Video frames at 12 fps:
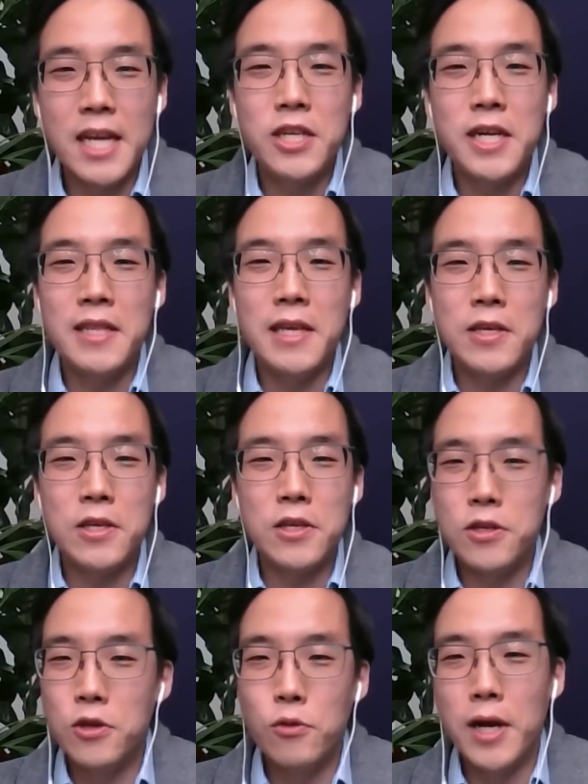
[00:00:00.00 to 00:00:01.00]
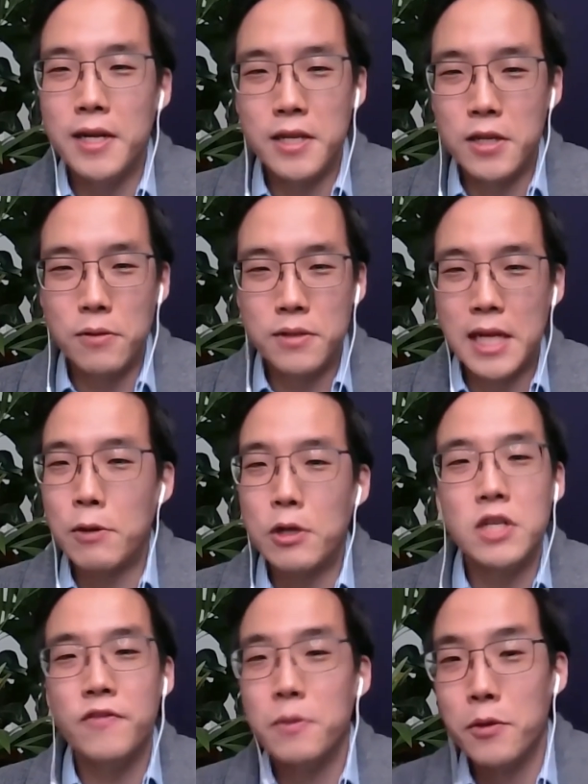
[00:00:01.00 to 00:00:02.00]
actually in the UN,
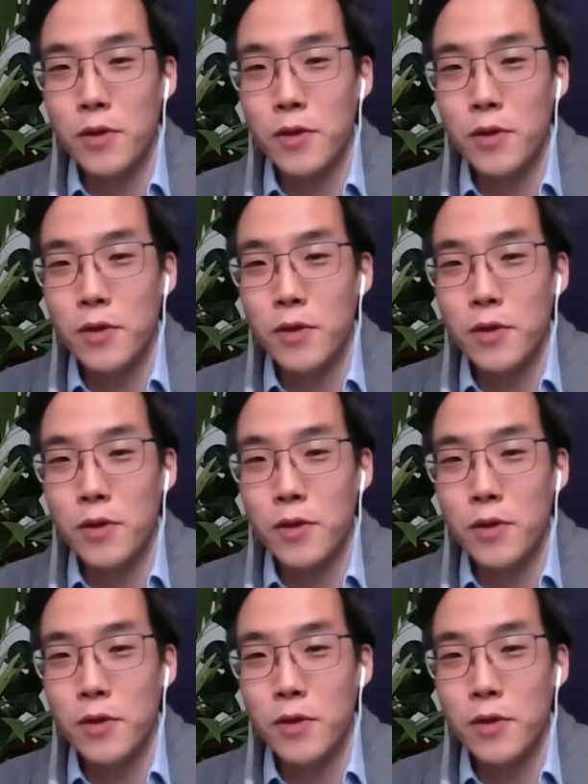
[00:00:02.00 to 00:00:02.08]
Declaration of Human